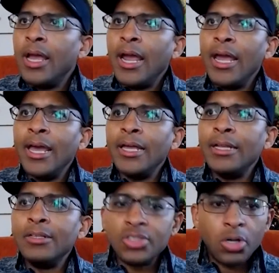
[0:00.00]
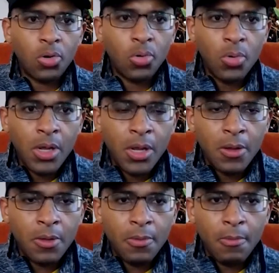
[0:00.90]
And so
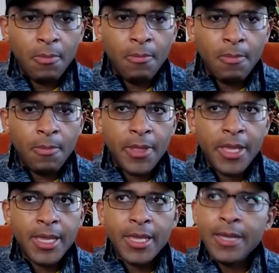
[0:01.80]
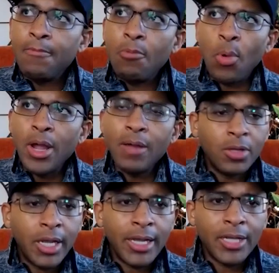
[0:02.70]
the way of
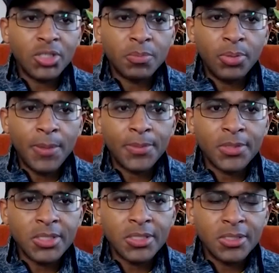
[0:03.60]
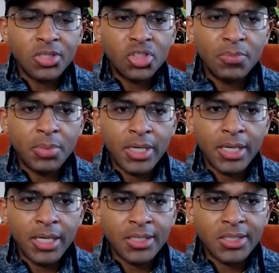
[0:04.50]
looking at your purpose should
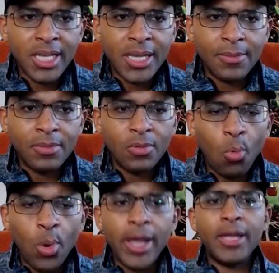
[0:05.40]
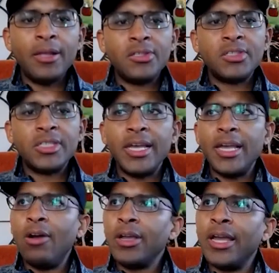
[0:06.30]
be in the same way to say,
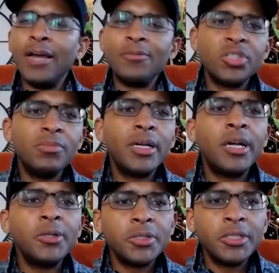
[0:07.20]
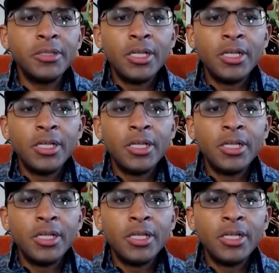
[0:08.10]
okay, I've served my country.